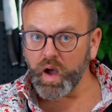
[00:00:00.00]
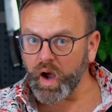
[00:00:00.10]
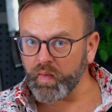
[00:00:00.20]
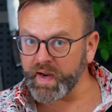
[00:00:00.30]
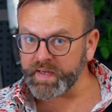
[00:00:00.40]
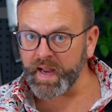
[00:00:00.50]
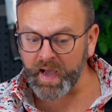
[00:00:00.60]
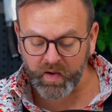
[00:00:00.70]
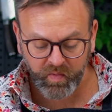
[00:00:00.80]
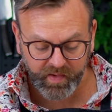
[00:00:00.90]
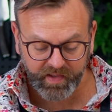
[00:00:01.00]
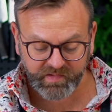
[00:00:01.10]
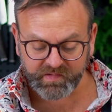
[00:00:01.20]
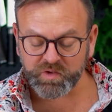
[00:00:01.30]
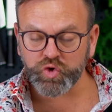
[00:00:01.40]
All right, now
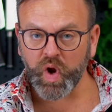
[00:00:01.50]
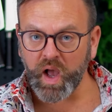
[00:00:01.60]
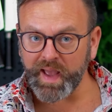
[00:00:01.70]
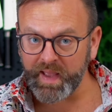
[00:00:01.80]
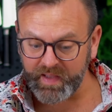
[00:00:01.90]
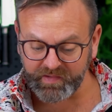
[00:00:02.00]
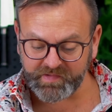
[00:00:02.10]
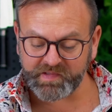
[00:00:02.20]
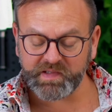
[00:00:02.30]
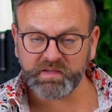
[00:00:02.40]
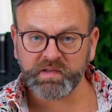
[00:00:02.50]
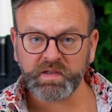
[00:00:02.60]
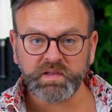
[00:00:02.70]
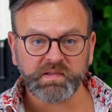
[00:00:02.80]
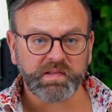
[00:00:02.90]
it's dry, it's
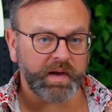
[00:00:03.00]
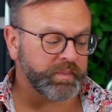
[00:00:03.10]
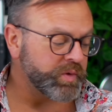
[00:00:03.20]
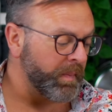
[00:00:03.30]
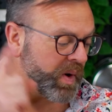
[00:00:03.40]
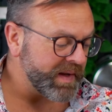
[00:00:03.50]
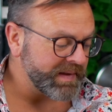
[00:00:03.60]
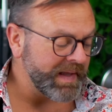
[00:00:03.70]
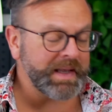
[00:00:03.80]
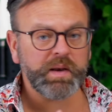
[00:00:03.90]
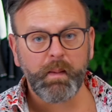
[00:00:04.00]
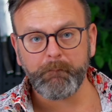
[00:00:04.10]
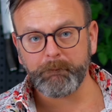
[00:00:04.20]
seasoned, it's time to put it in the